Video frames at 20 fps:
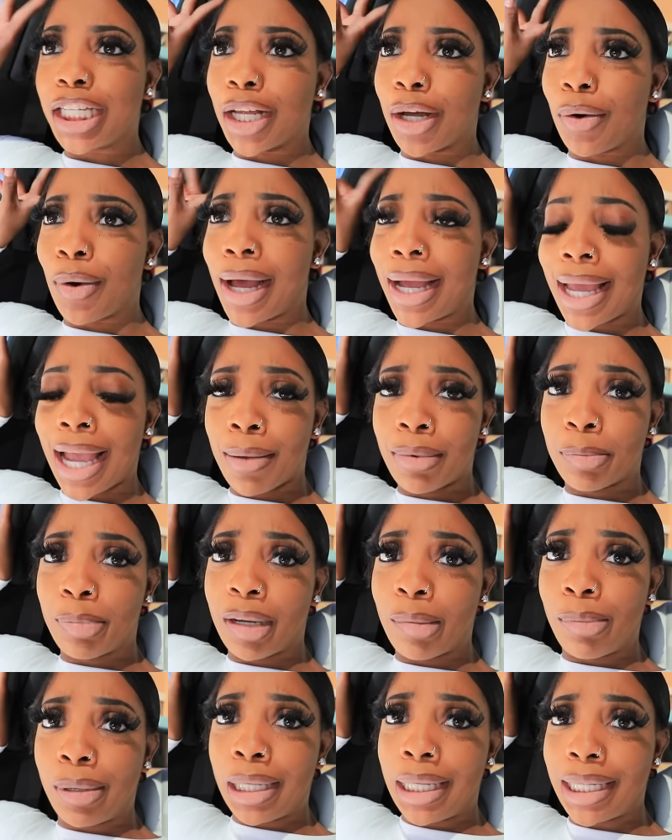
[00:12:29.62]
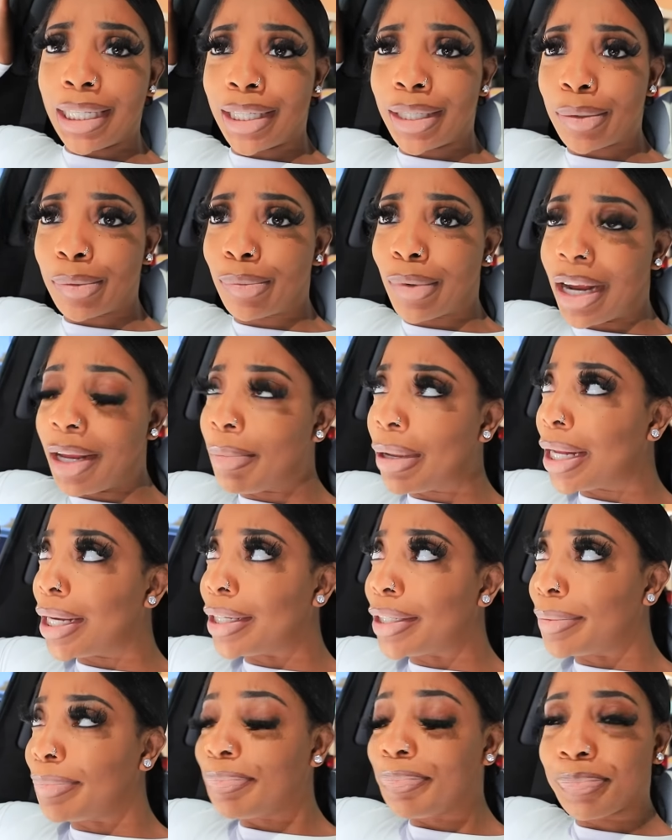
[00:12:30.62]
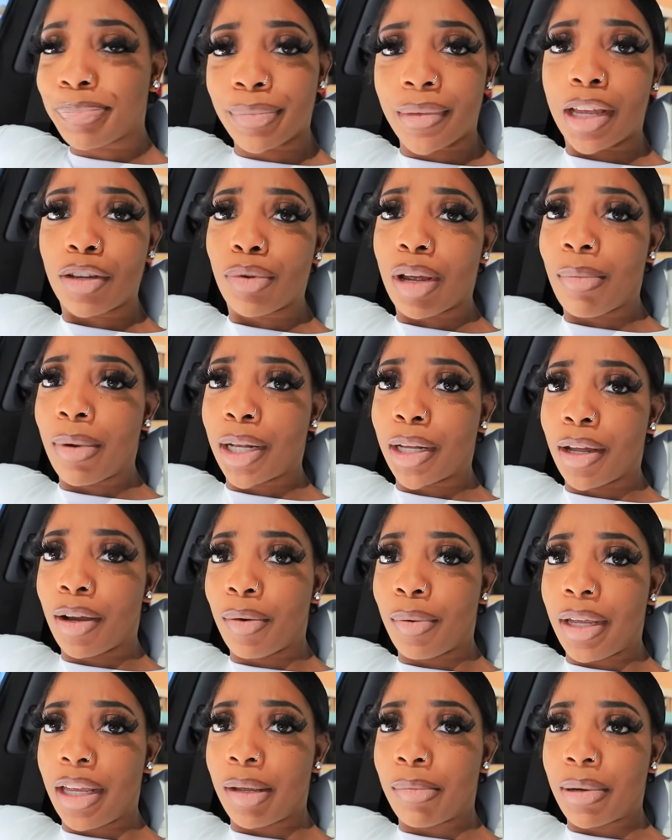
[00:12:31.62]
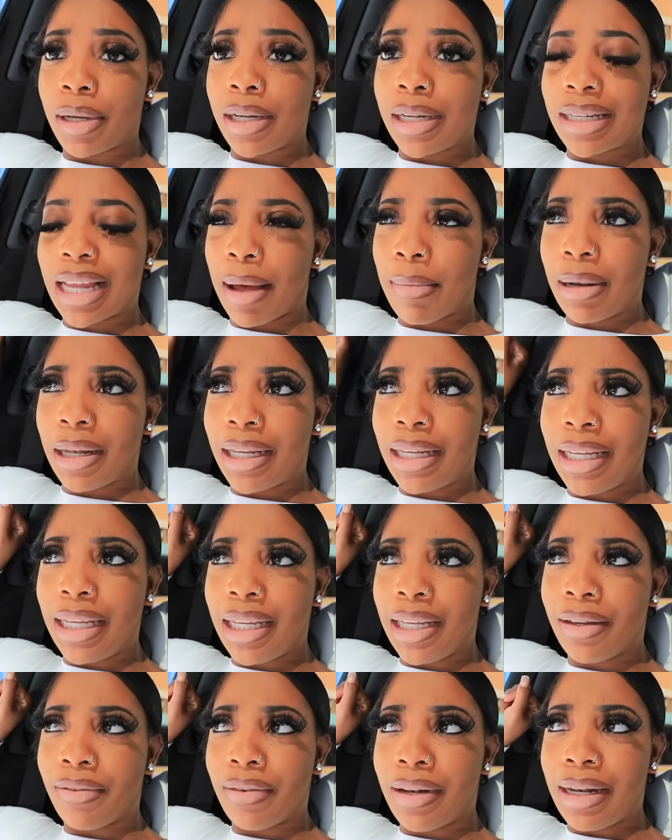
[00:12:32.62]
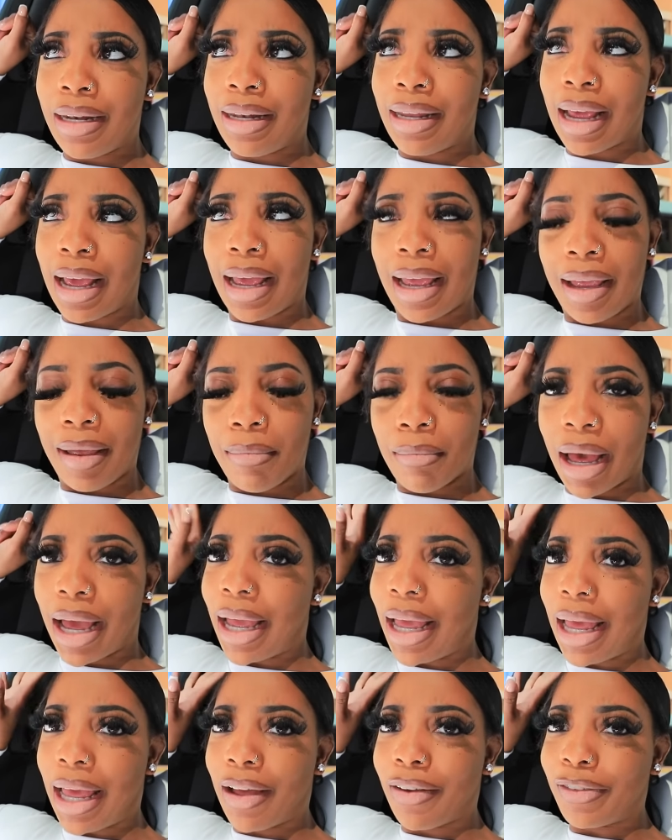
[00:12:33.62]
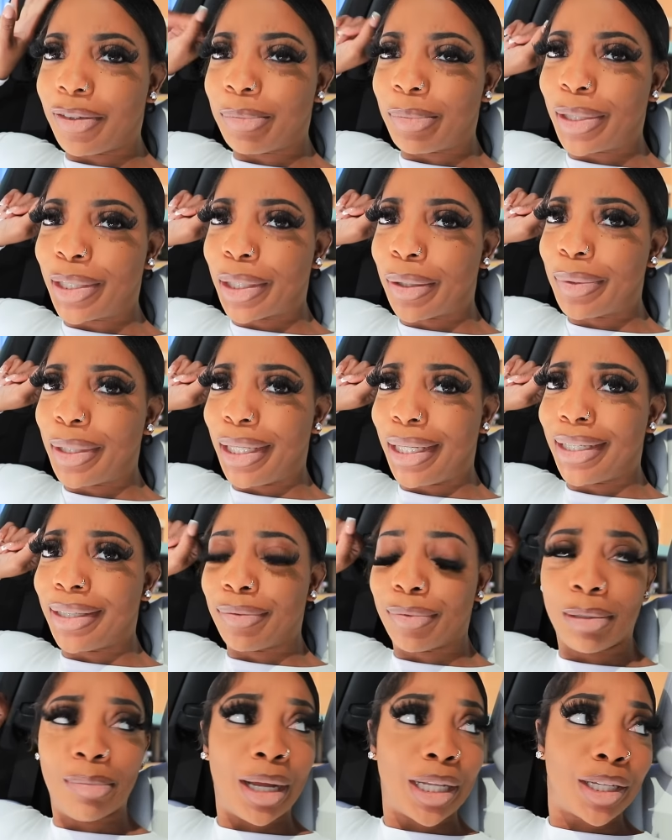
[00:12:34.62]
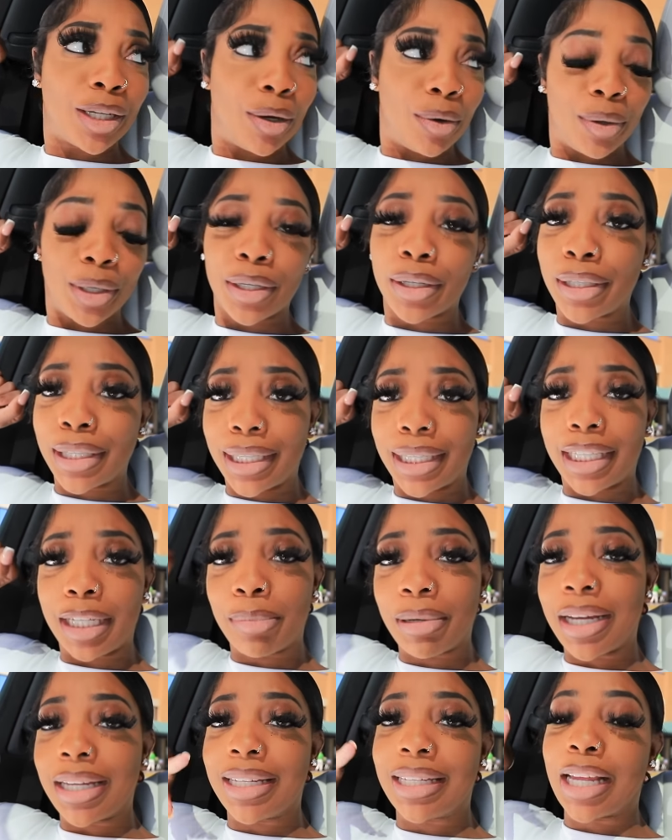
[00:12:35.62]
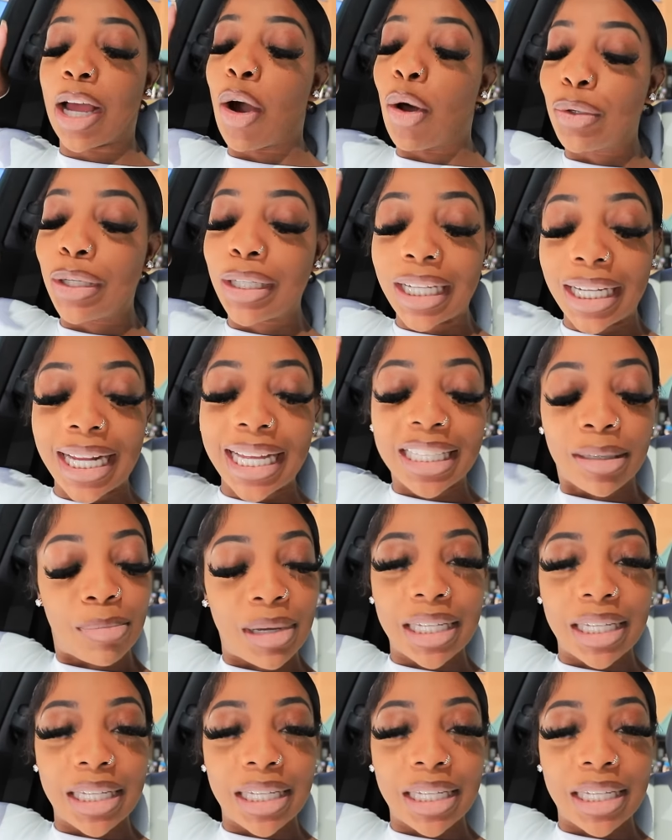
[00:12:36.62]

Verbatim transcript: So I came to Publix right there That's why I'm about to go in because I believe they might have them. So yeah, we about to go in there and see because it's the only thing that's